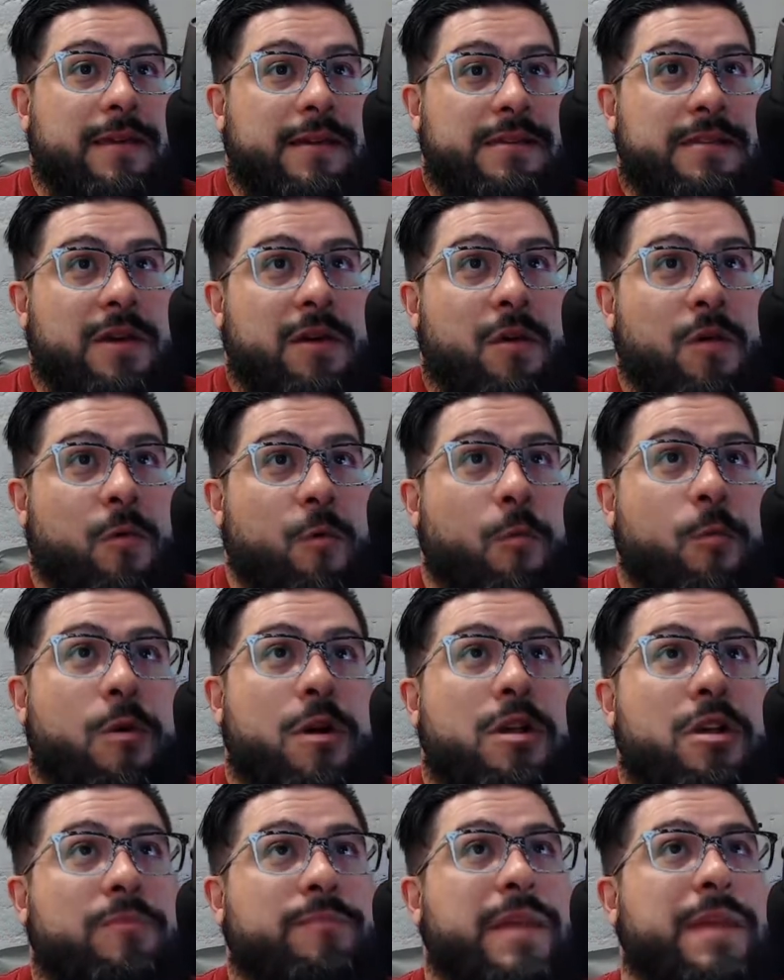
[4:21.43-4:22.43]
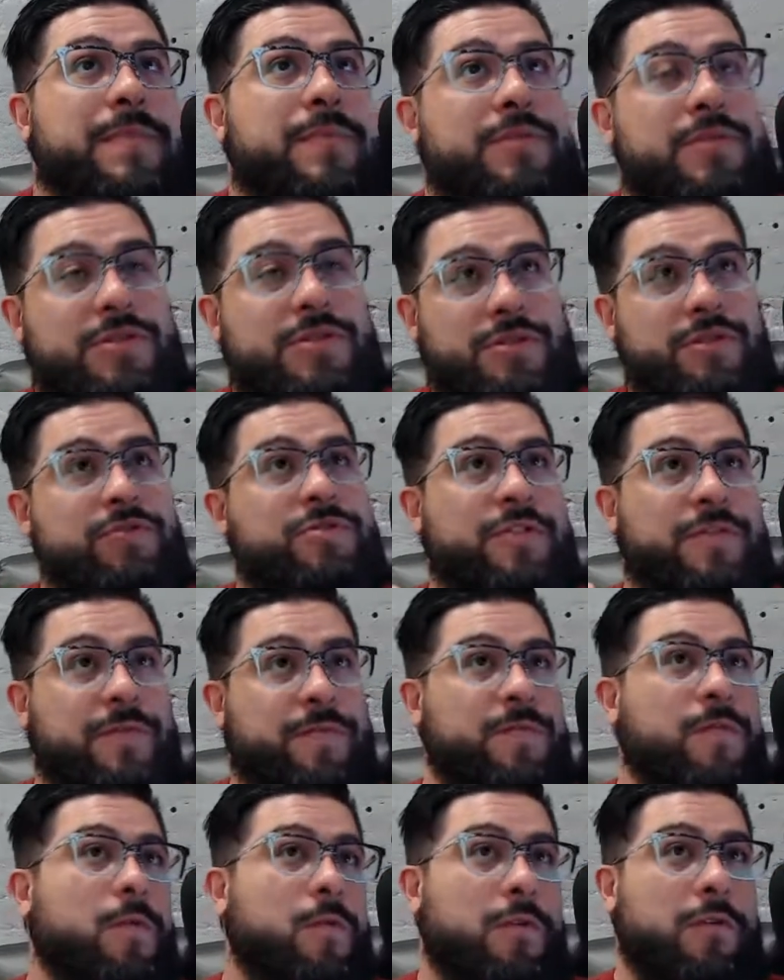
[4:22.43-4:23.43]
So, what are people searching
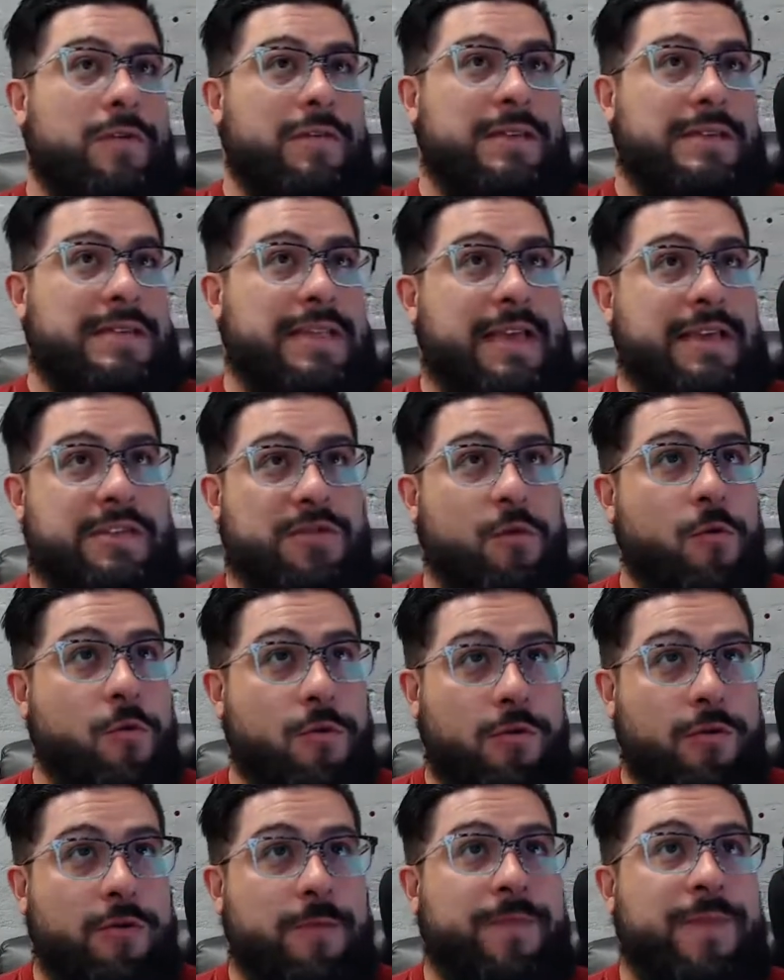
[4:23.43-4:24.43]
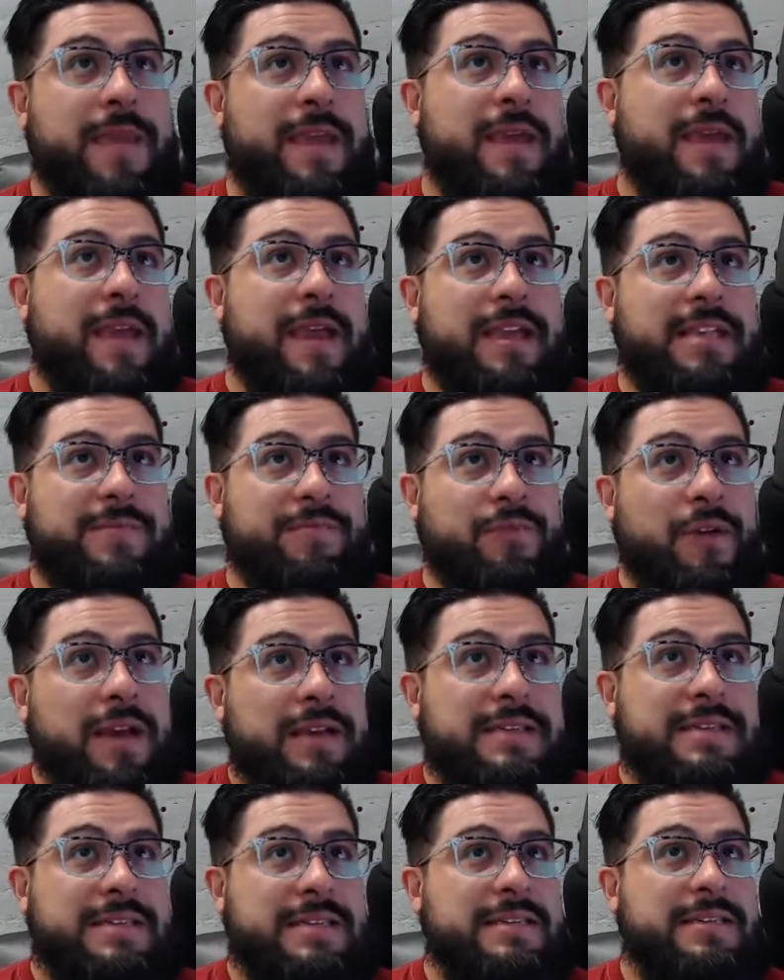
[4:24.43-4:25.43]
for this last quarter? As
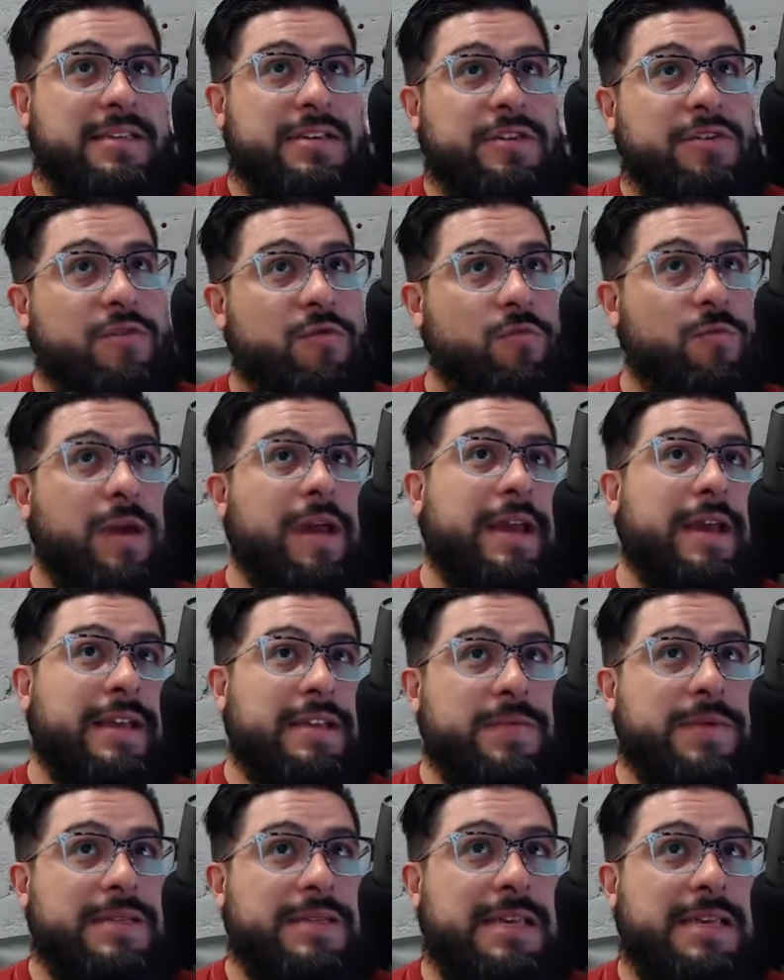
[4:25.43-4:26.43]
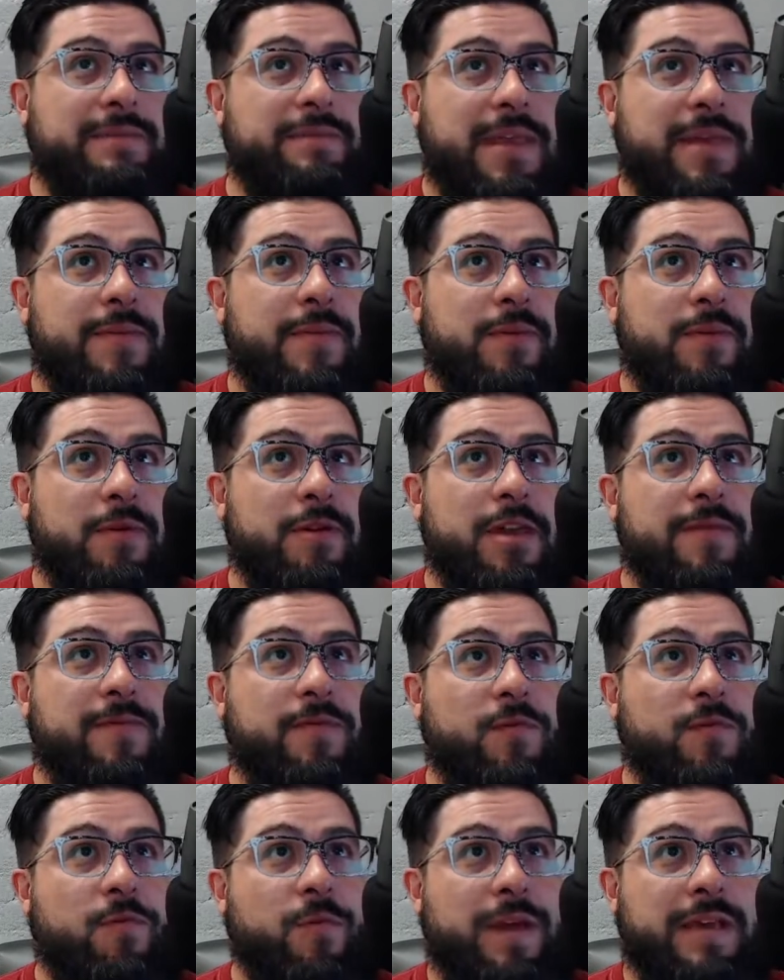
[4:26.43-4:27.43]
prices continue to rise, we see people looking
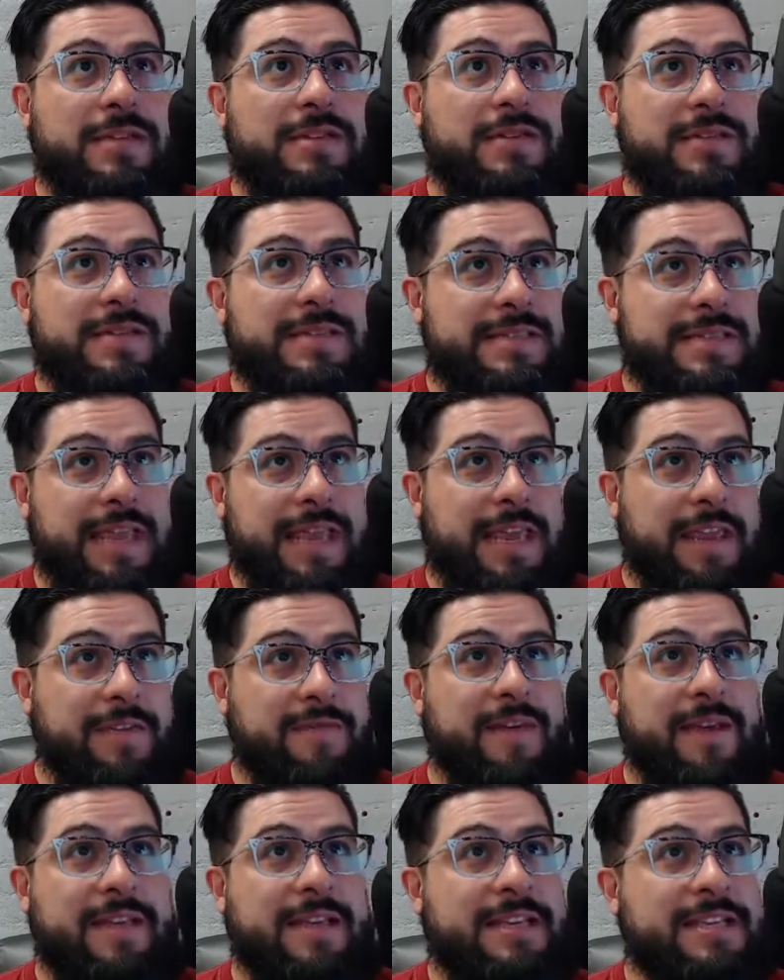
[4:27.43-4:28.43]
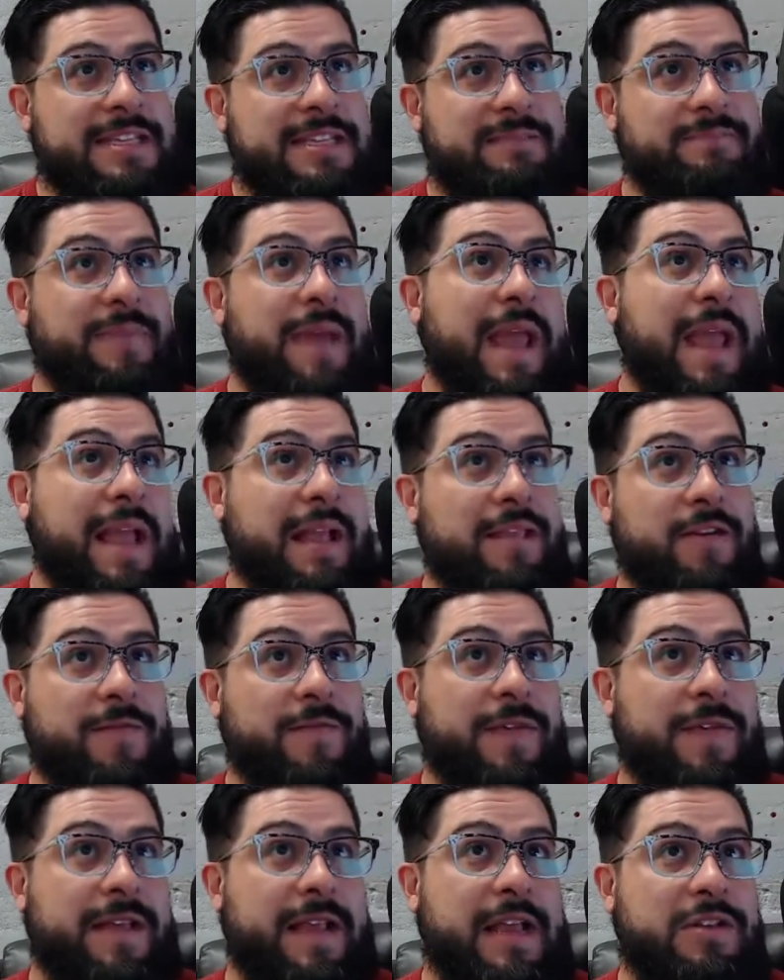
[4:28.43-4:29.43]
for ways to save and expand their
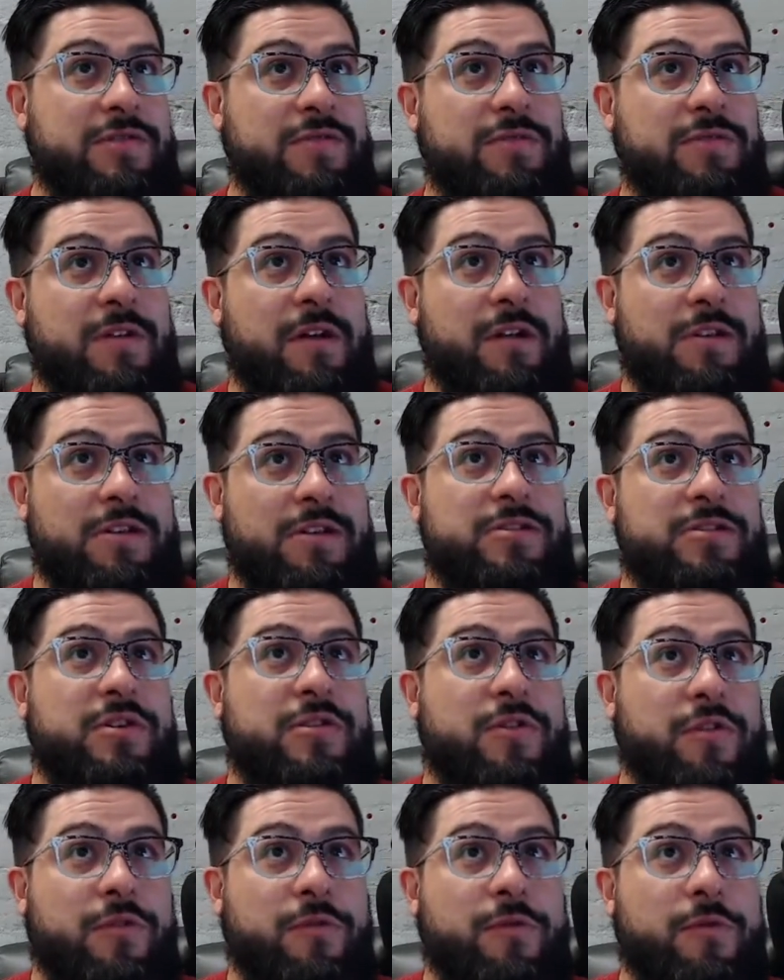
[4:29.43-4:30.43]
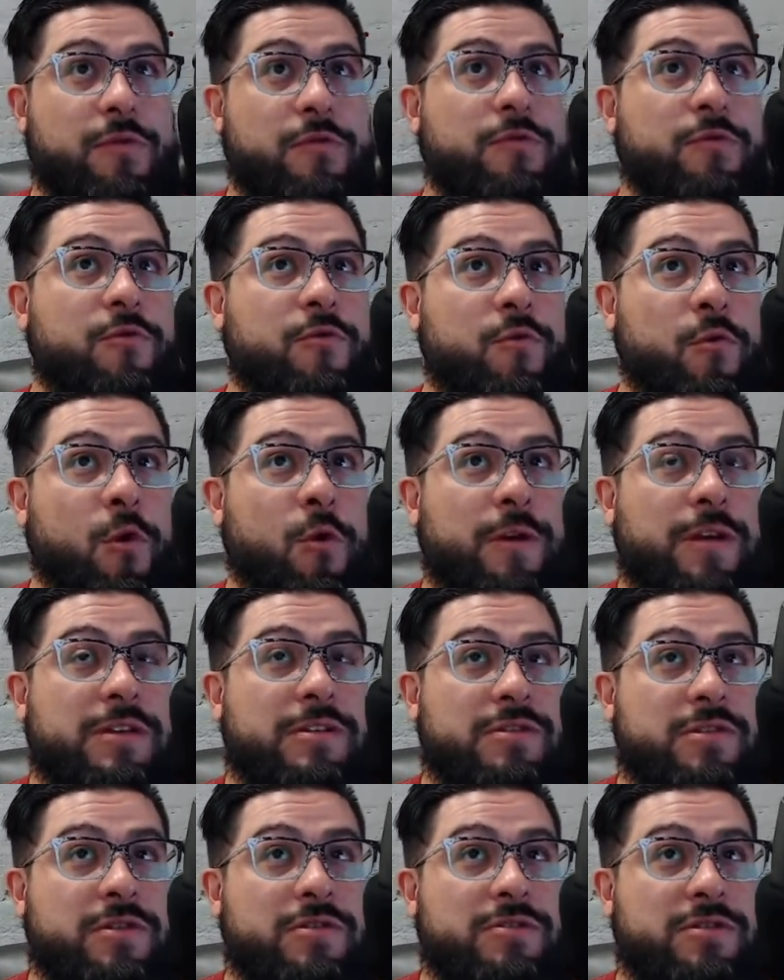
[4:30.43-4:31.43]
financial knowledge through growing
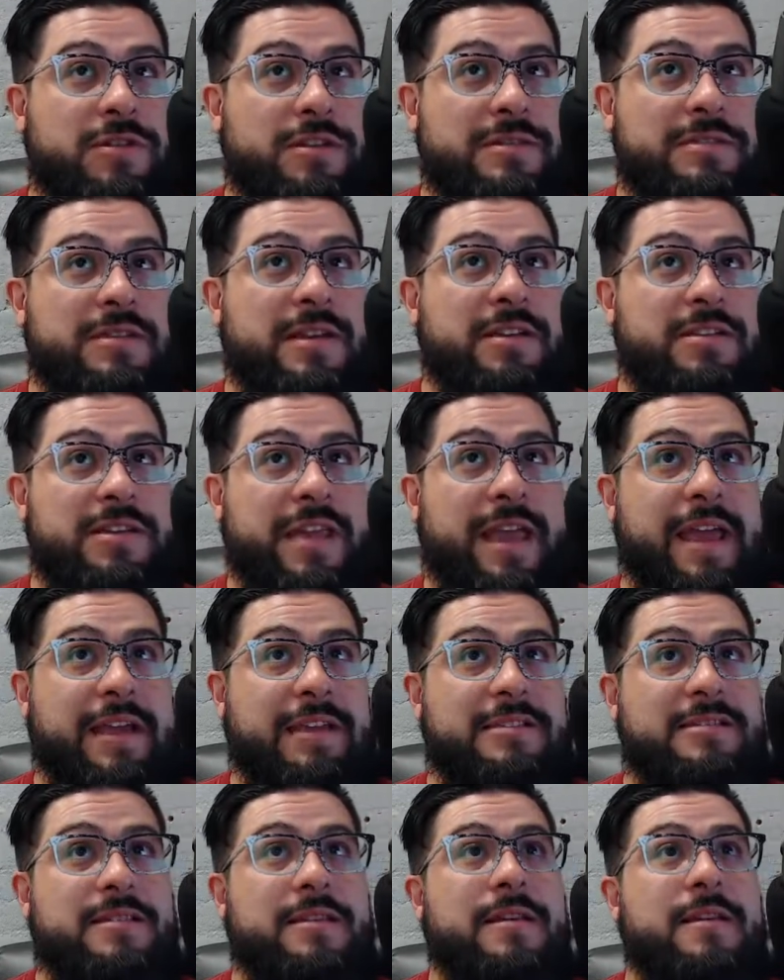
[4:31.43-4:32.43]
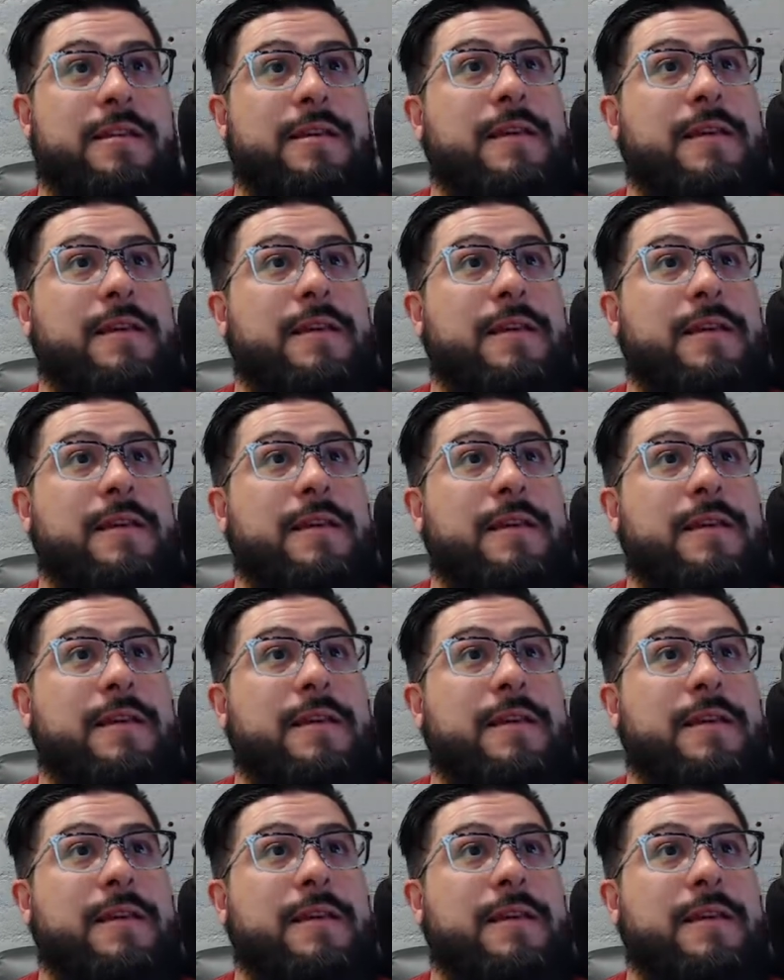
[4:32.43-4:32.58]
searches, such as